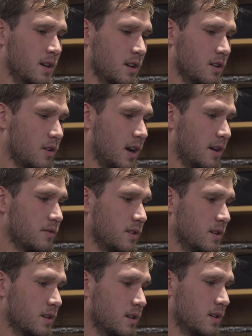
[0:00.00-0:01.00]
you know,
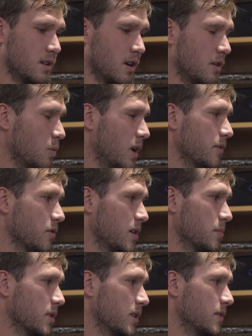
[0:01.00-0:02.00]
having an
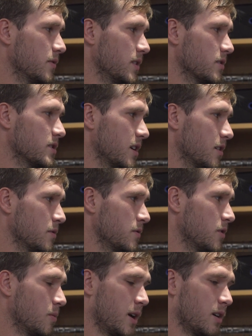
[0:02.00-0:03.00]
unwavering belief in yourself,
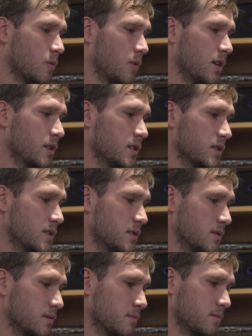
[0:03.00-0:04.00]
no matter what,
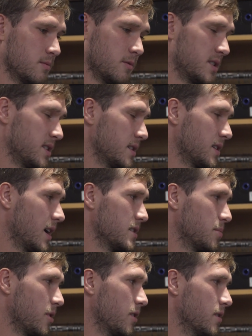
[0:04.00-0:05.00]
is what sets guys
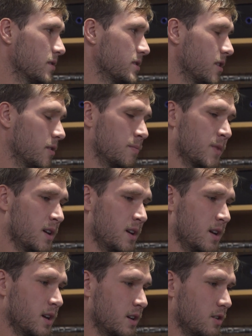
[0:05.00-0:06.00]
apart. So,
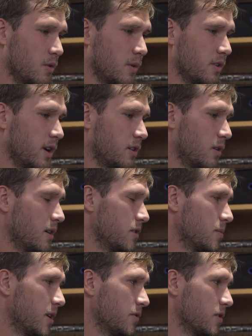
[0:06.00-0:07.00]
you know, whether I go out
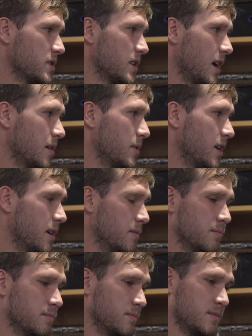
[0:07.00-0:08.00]
there my first time and
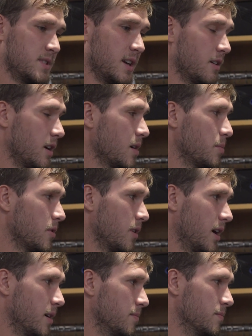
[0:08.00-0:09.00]
I tear it up
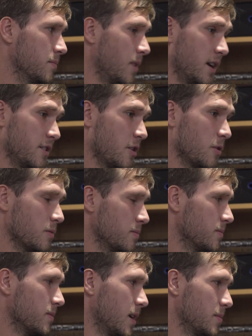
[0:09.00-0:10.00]
or I, I don't,
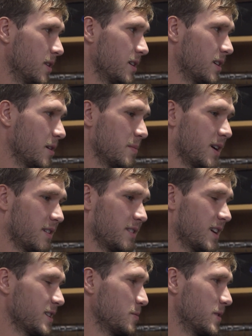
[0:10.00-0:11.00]
I'm going to come back the
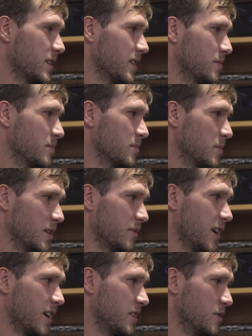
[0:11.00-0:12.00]
next week and believe
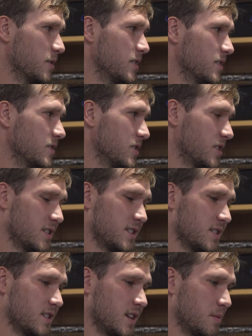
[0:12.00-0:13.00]
that I can do it just because
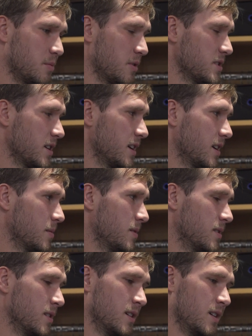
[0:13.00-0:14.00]
that's the type of person I am. And